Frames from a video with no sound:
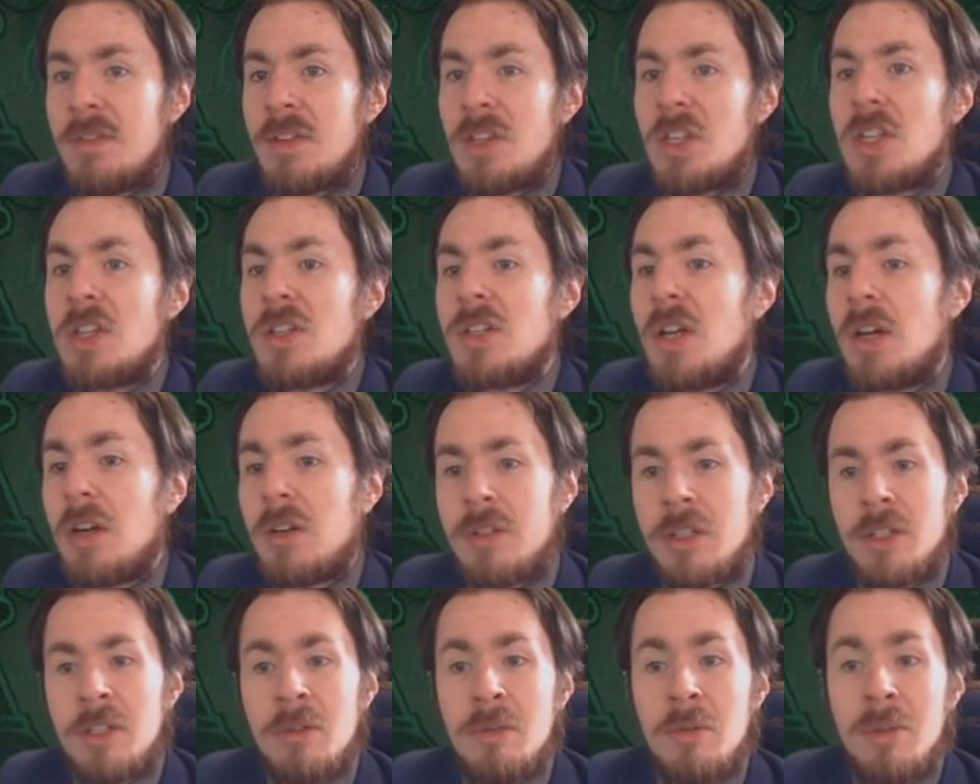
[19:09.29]

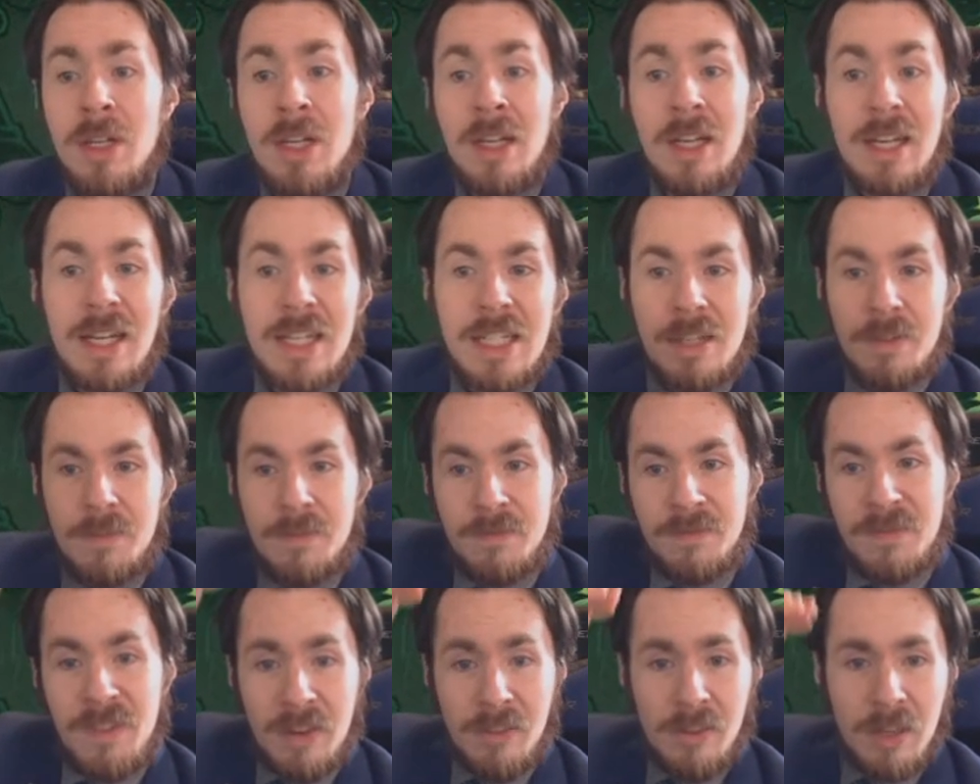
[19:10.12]
Yadaro has a
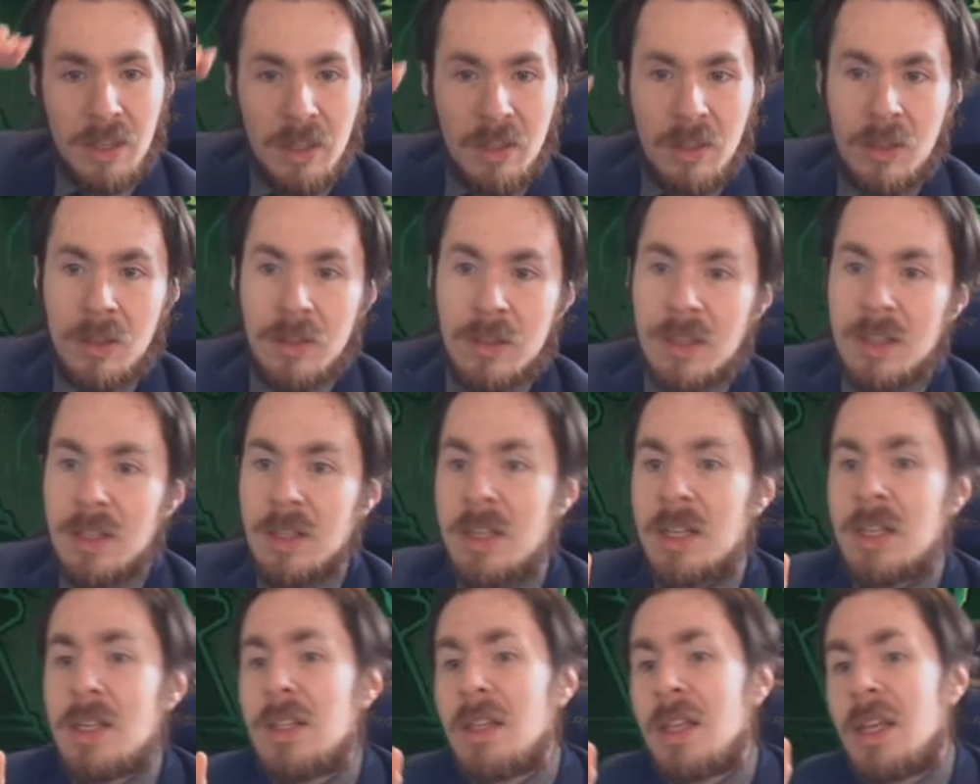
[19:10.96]
very long
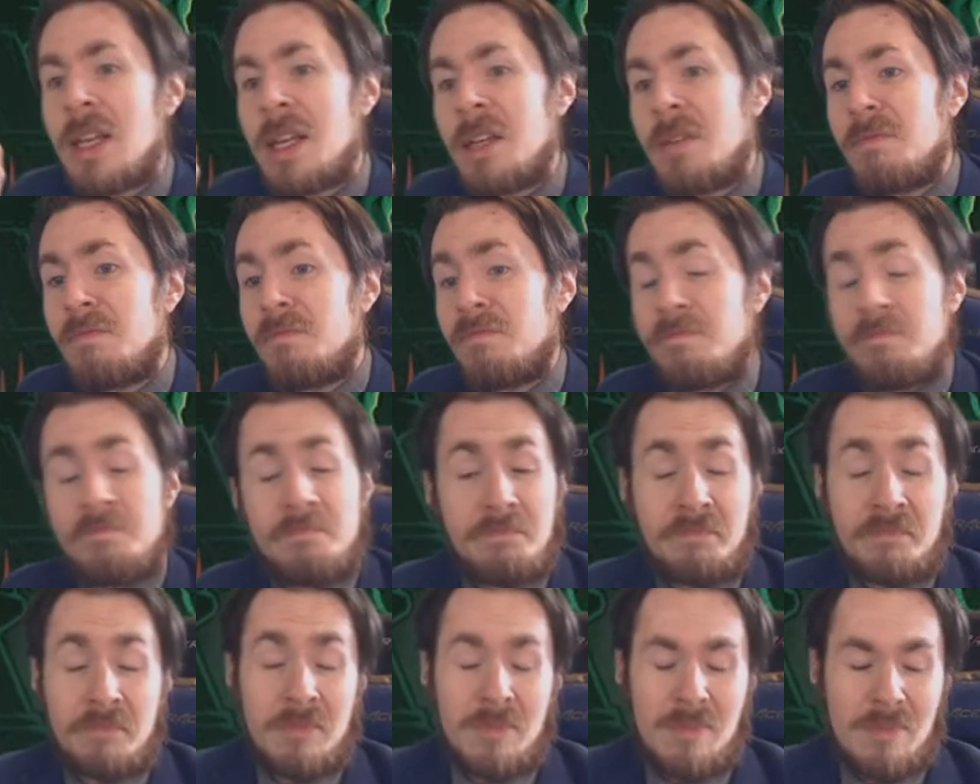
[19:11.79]
thing that
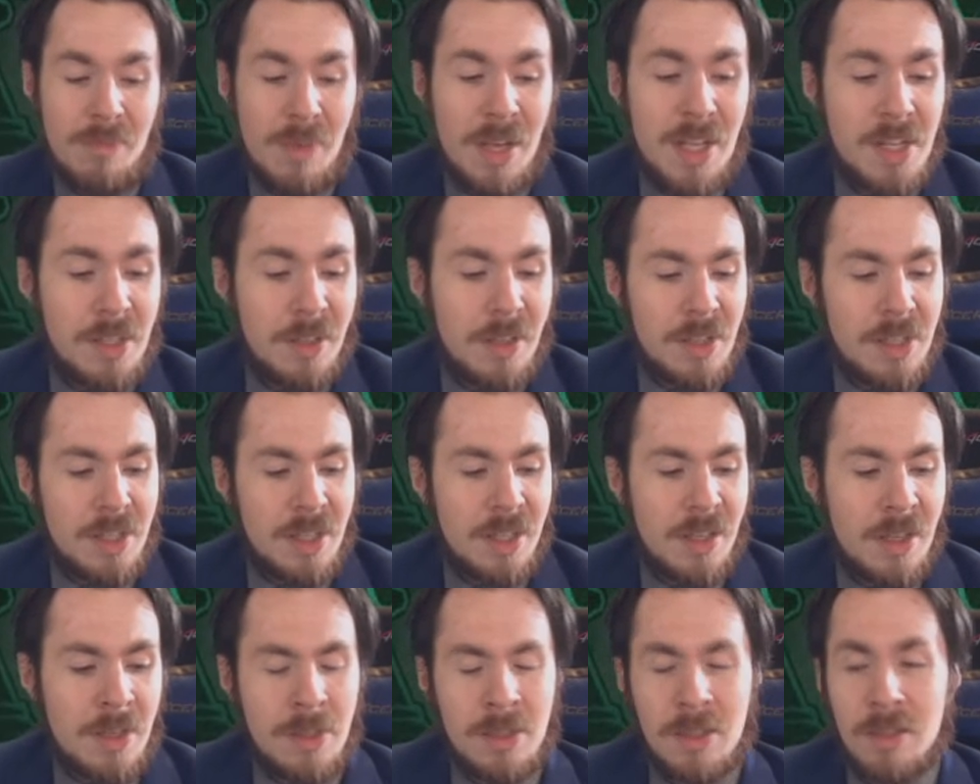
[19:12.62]
basically
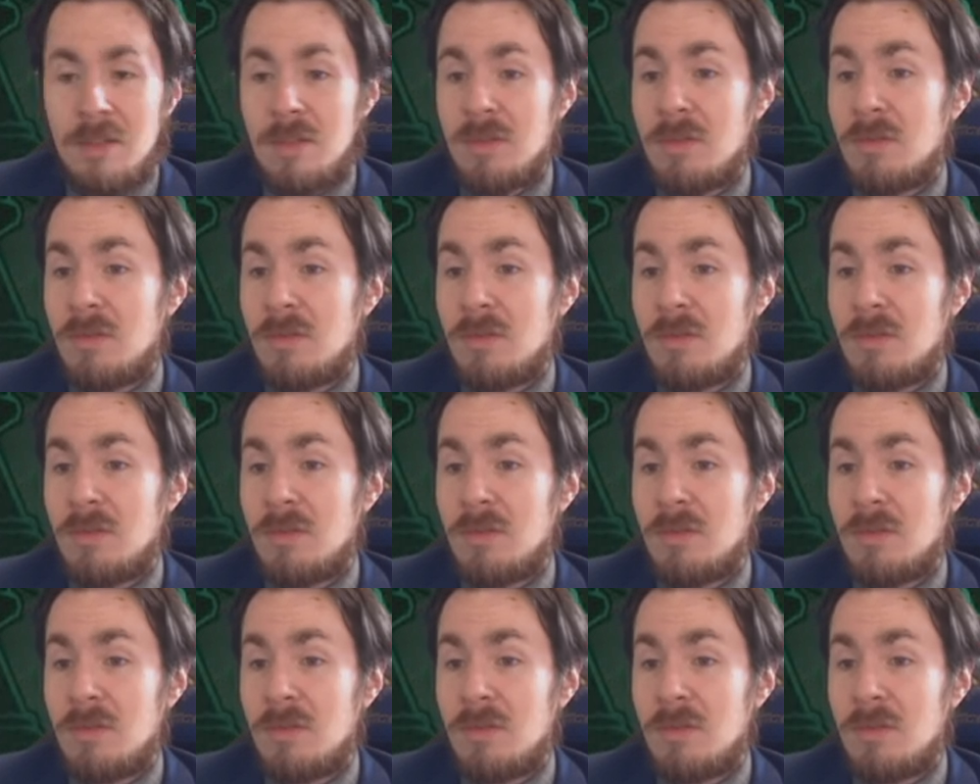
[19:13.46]
says,